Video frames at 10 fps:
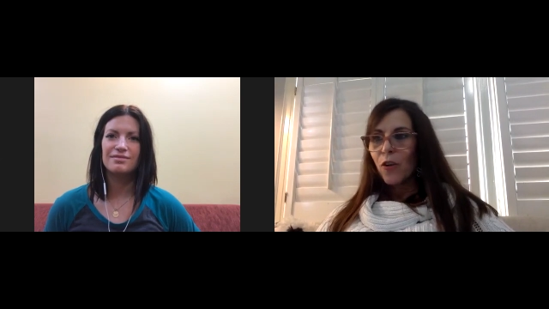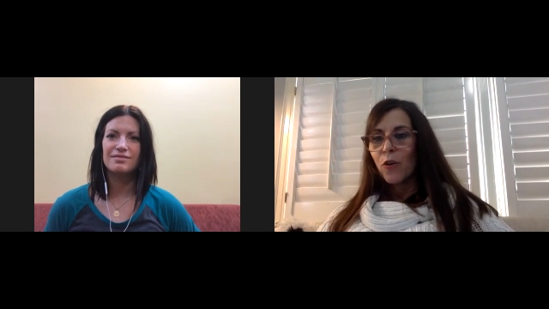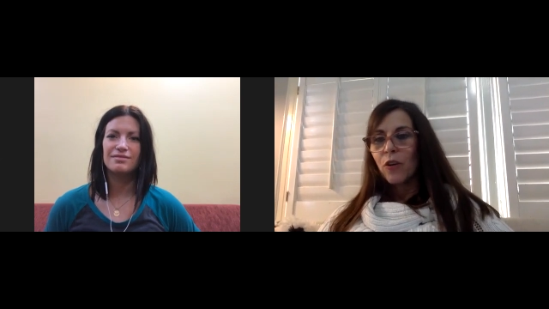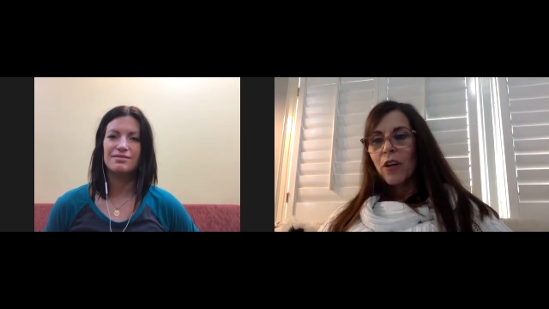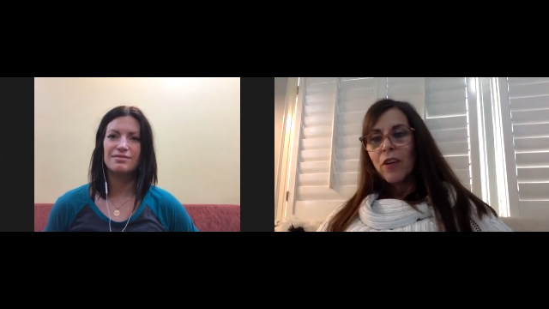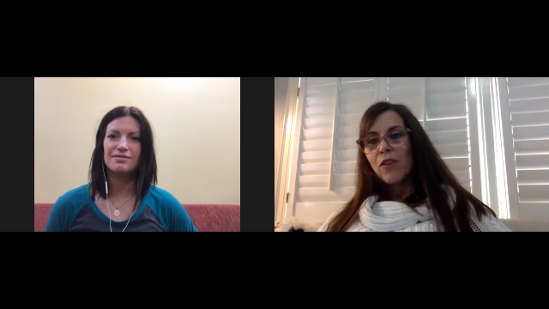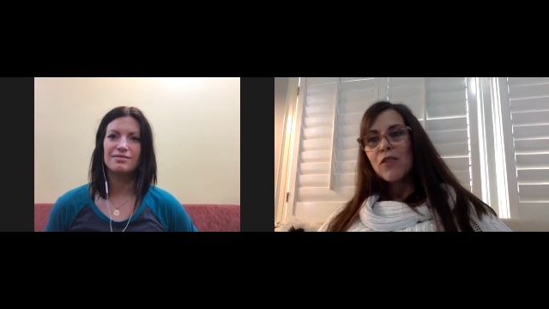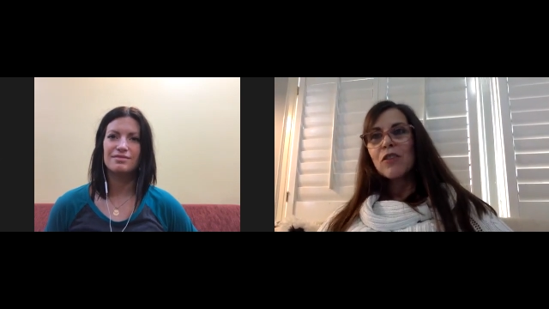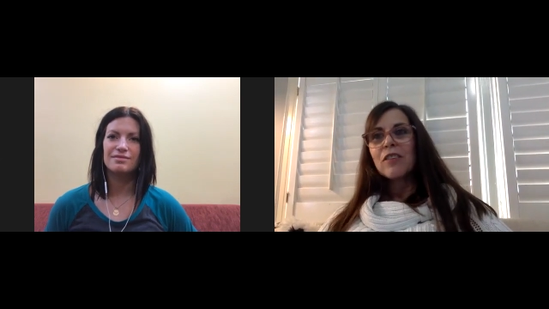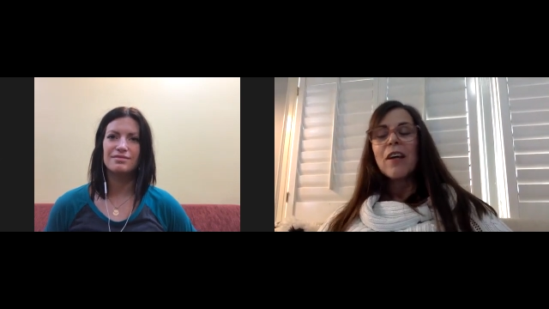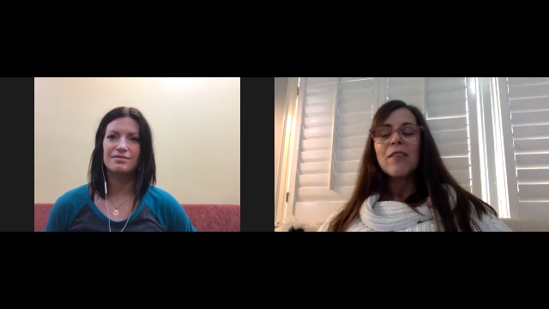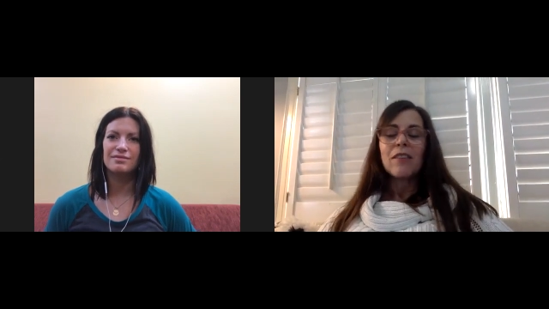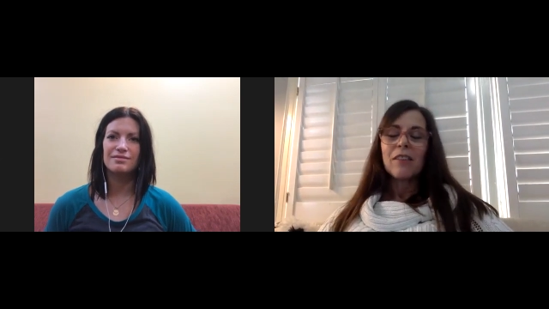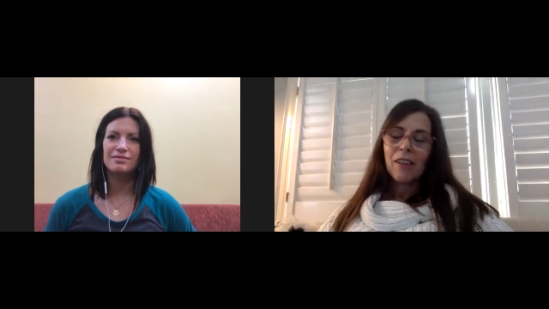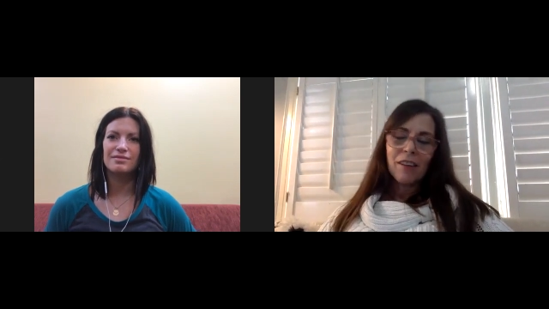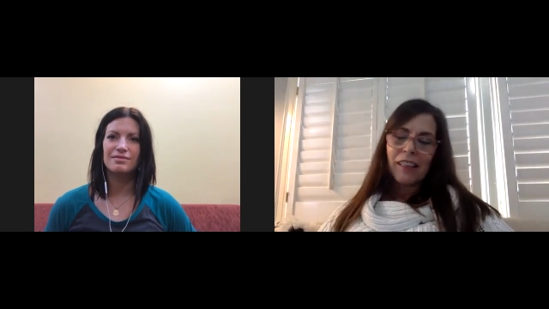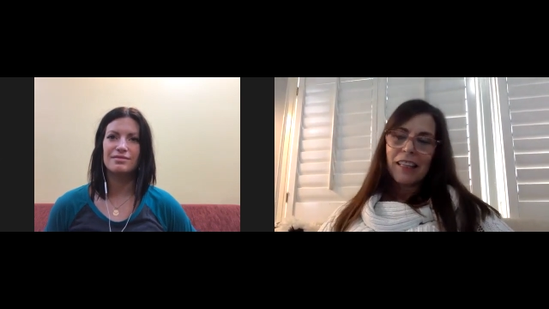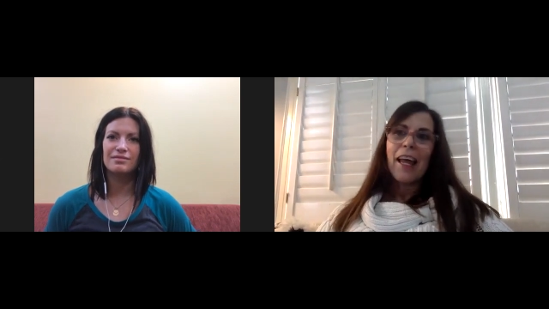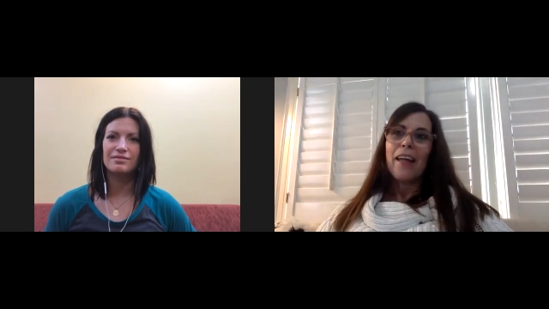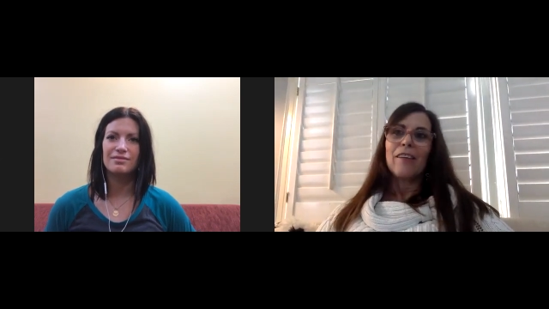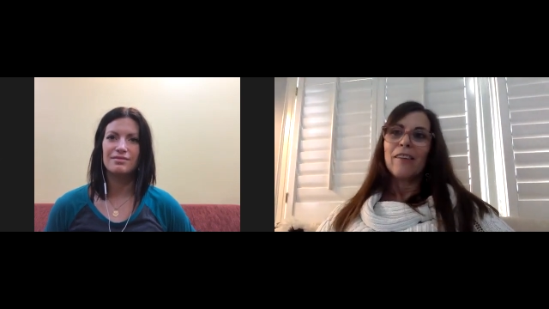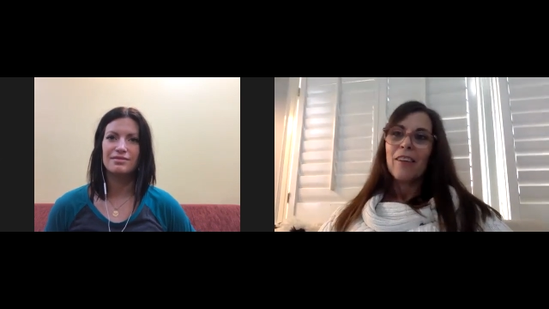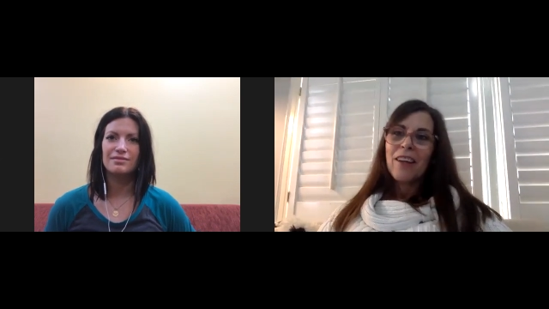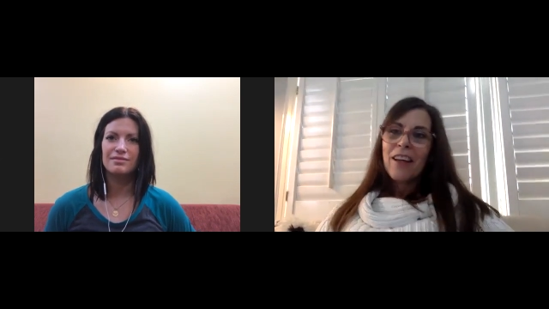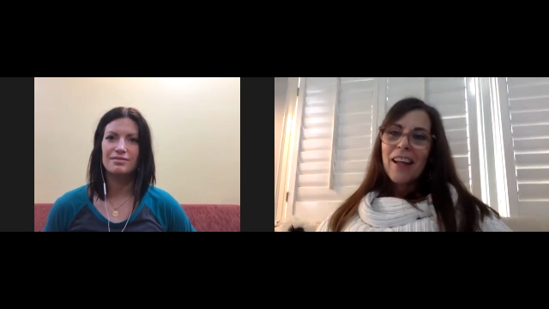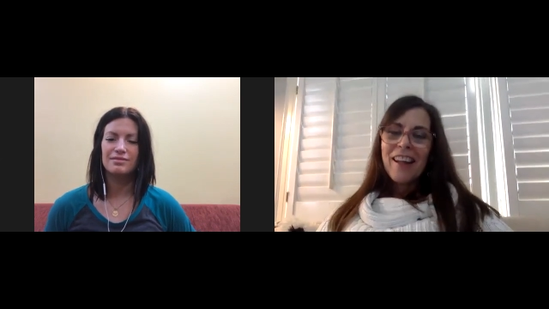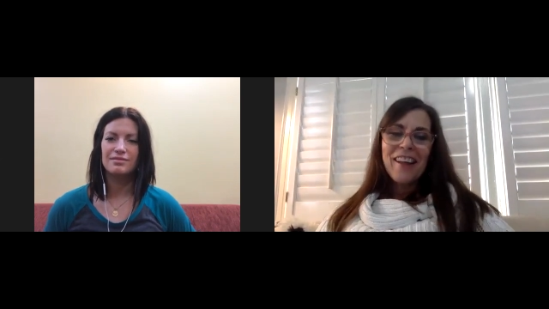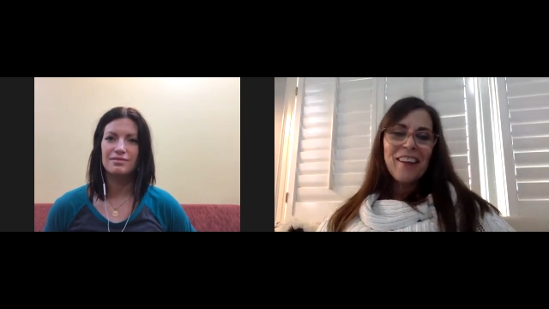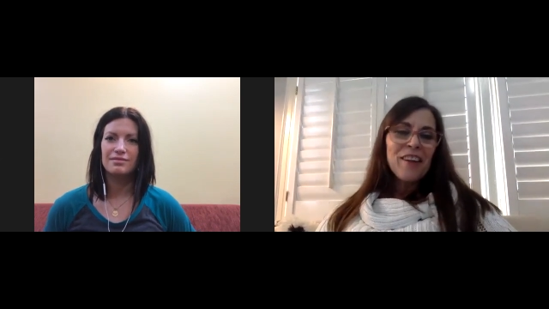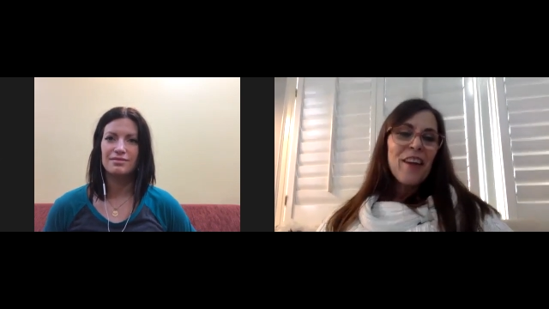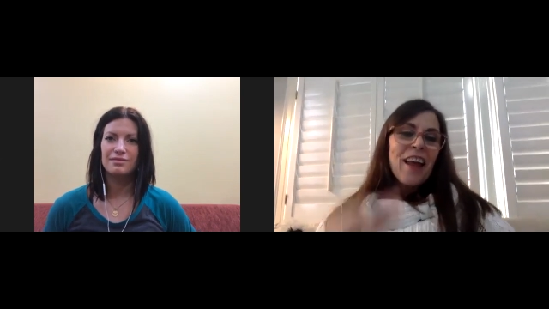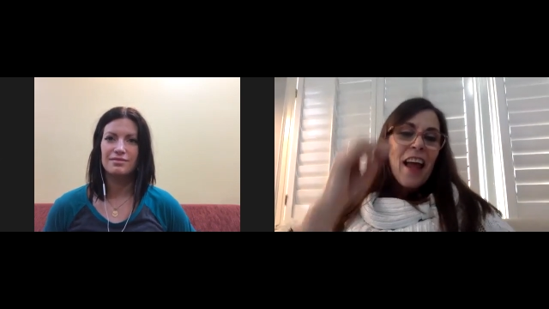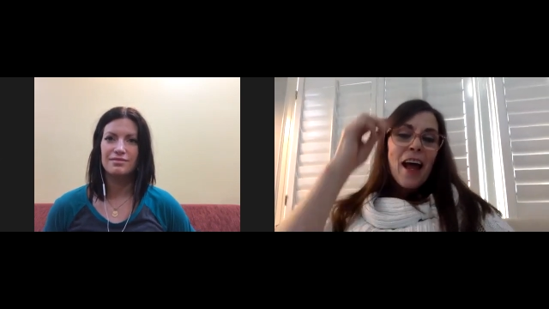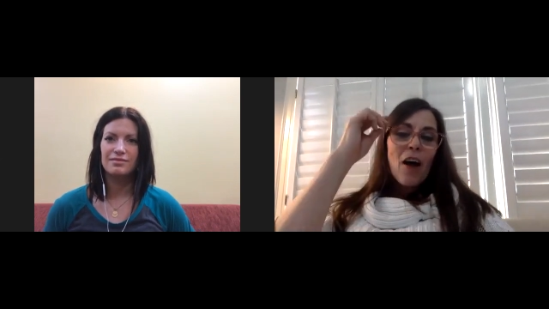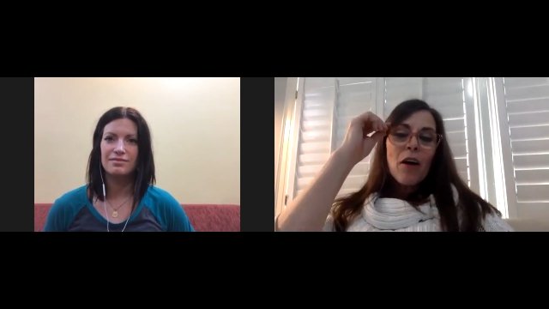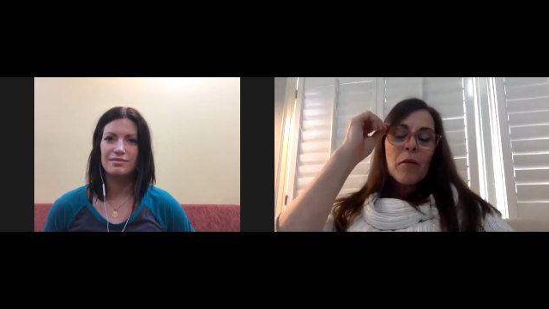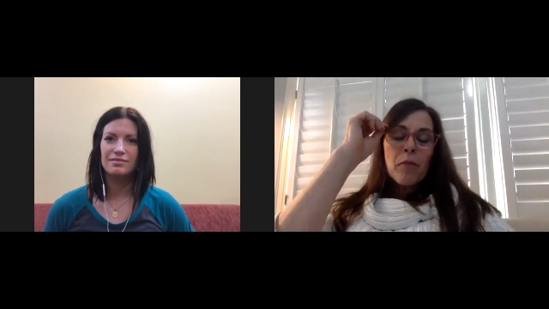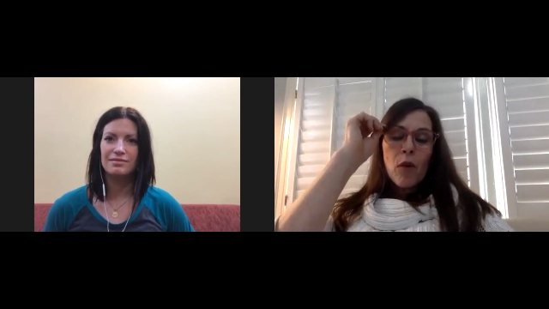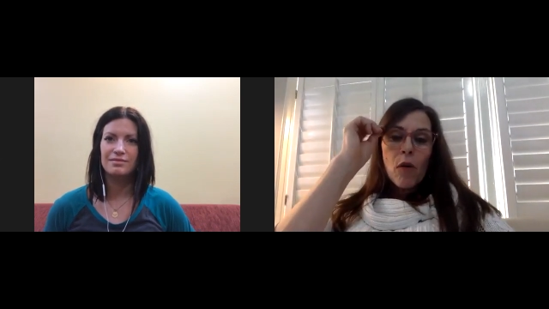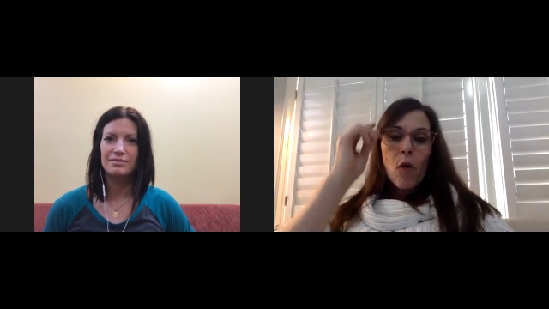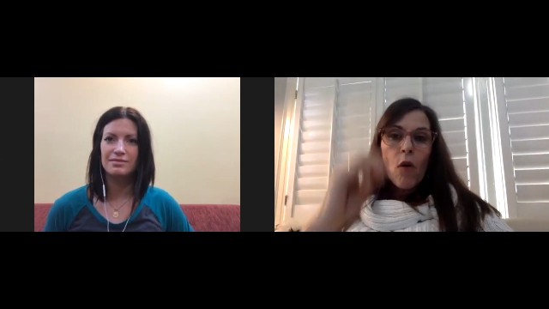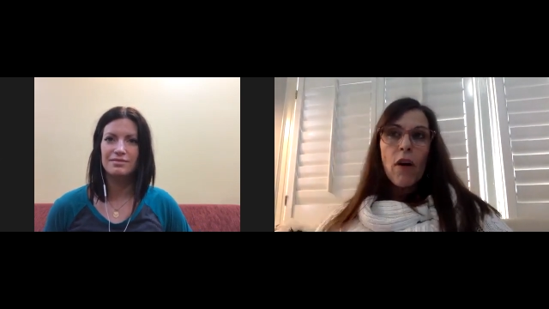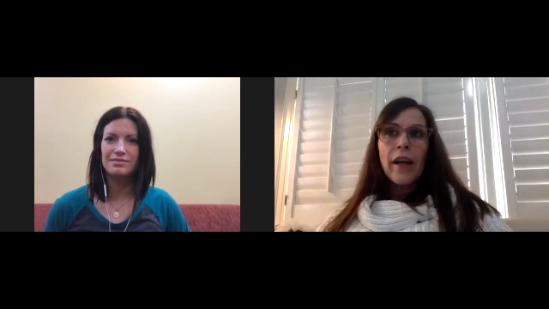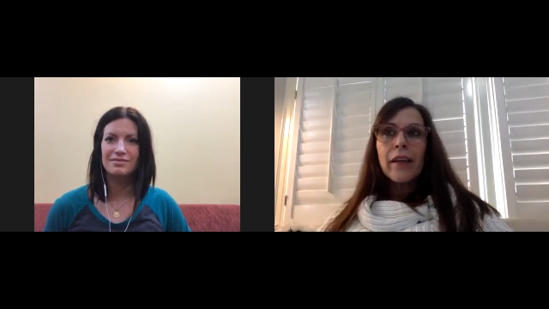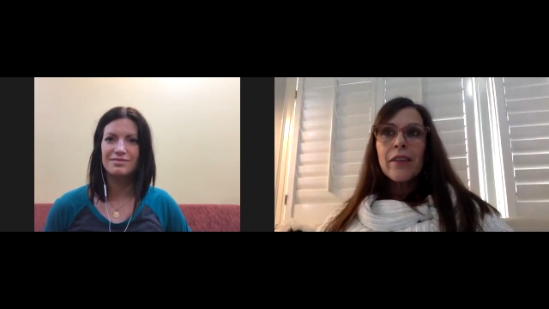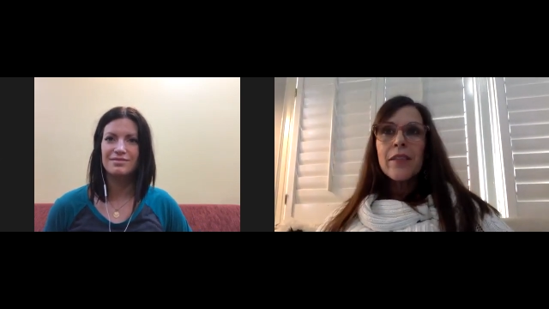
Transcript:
Speaker 1: Oh, there's dust again. um, or I could